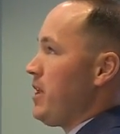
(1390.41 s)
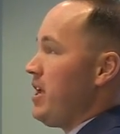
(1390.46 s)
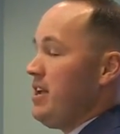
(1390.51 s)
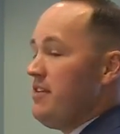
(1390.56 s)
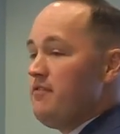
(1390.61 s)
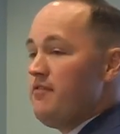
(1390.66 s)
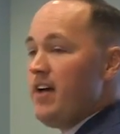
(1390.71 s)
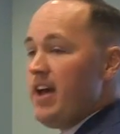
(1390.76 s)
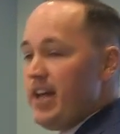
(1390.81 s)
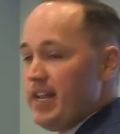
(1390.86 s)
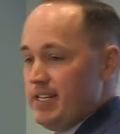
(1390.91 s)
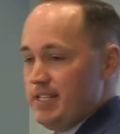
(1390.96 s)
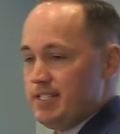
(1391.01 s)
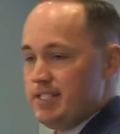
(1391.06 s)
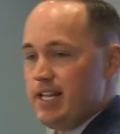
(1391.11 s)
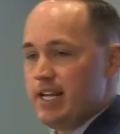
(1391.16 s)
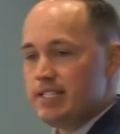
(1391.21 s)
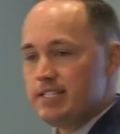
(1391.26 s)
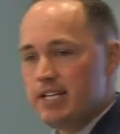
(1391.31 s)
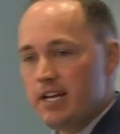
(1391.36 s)

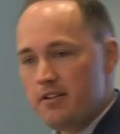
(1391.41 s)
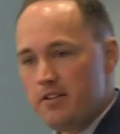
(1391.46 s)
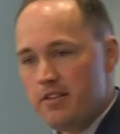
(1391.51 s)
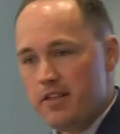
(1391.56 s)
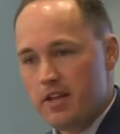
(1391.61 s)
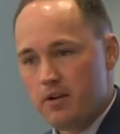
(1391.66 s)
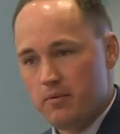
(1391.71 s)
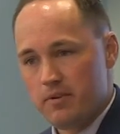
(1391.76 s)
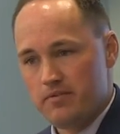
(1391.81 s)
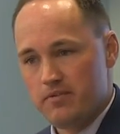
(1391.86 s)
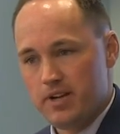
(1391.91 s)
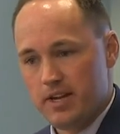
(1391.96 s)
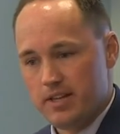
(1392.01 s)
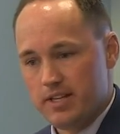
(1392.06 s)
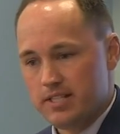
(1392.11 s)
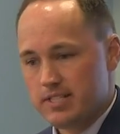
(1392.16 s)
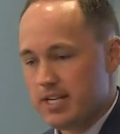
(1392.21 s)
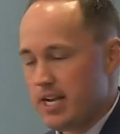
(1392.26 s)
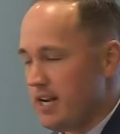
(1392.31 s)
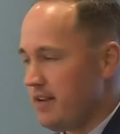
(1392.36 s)
Events, that's the other thing we've done
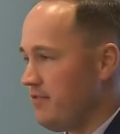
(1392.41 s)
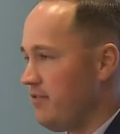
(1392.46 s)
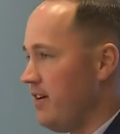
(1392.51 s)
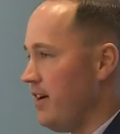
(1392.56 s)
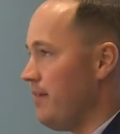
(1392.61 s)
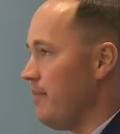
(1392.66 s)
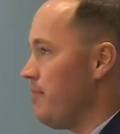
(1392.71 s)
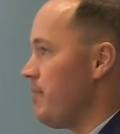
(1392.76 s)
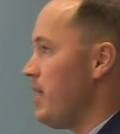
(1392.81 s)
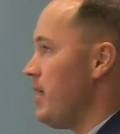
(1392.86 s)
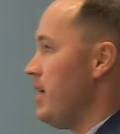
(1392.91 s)
that's kind of fun.